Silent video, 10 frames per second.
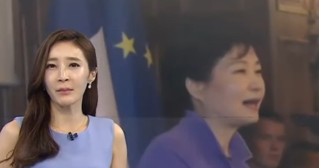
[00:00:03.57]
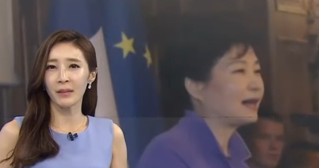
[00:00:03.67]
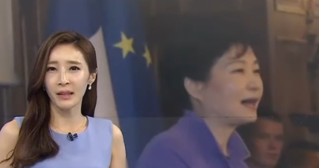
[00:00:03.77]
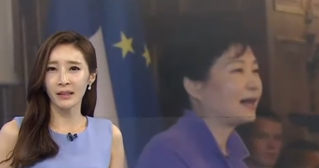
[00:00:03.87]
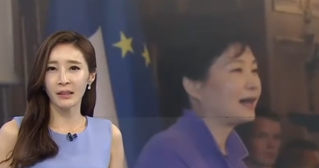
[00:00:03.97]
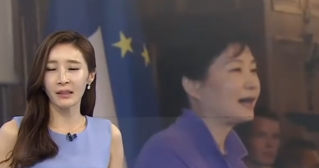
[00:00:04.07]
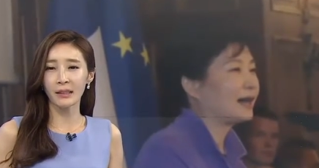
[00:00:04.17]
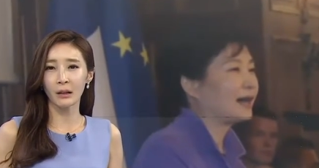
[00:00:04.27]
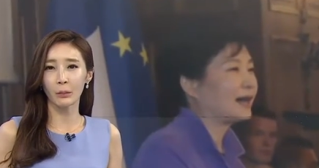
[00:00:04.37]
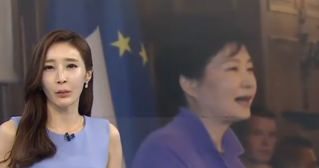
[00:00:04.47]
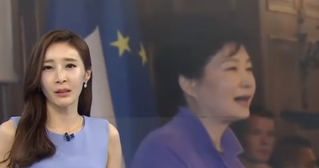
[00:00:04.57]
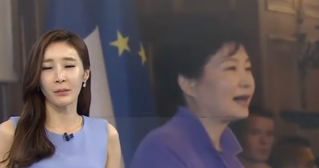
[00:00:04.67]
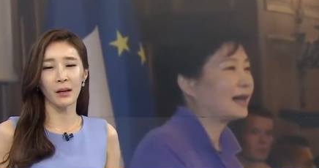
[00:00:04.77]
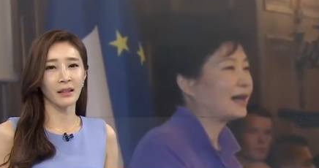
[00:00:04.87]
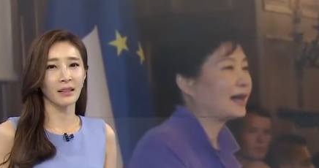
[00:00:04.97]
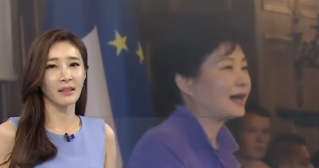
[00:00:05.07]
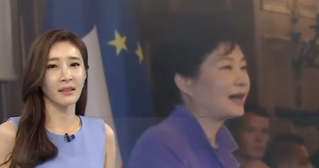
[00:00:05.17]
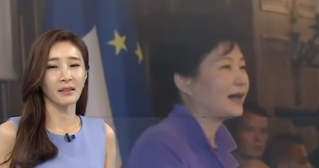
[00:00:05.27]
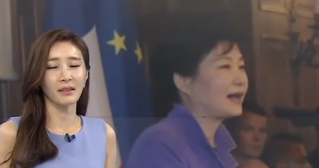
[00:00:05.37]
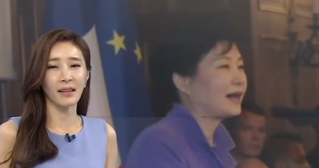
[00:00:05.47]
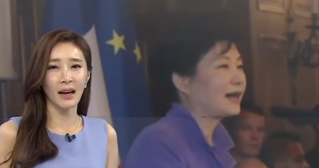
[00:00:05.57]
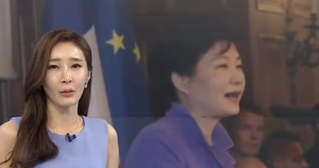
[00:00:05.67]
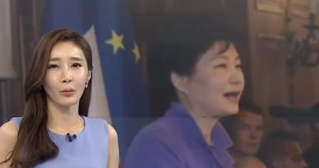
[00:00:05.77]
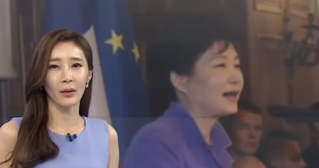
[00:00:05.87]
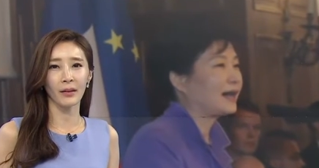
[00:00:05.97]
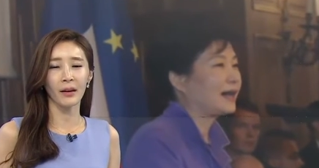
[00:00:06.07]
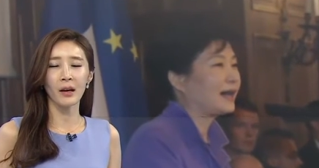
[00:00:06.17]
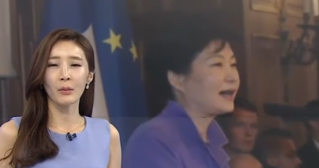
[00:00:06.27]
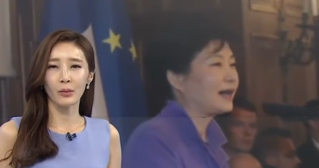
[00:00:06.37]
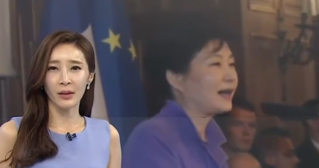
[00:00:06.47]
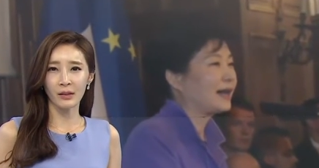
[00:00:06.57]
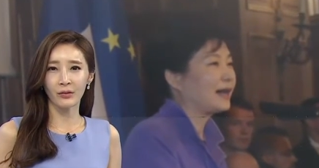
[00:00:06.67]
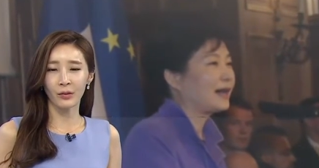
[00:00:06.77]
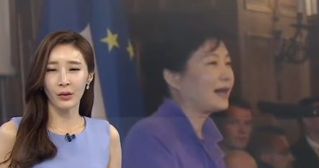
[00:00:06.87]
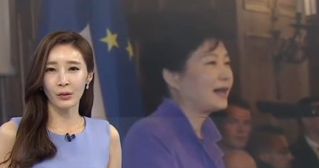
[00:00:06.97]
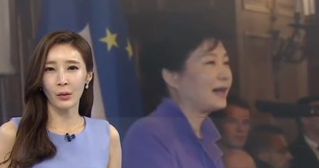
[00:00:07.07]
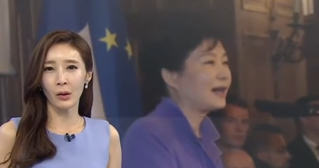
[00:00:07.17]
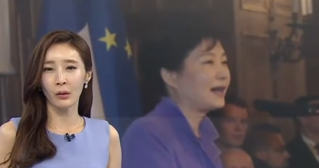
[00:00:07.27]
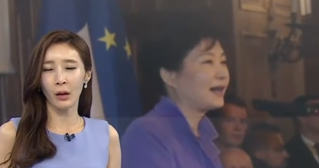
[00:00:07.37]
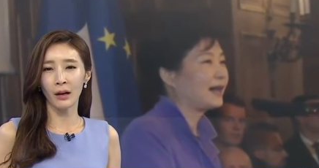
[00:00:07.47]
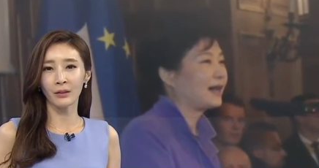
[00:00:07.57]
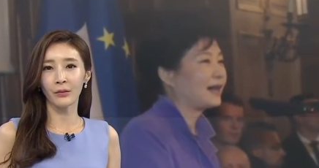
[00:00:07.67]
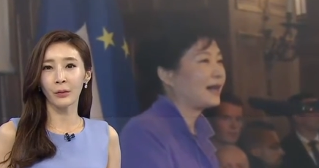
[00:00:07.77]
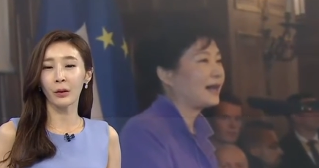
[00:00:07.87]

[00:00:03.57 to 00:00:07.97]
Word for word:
Speaker 1: minutes until President Park Geun-hye sits down with President Francois Hollande for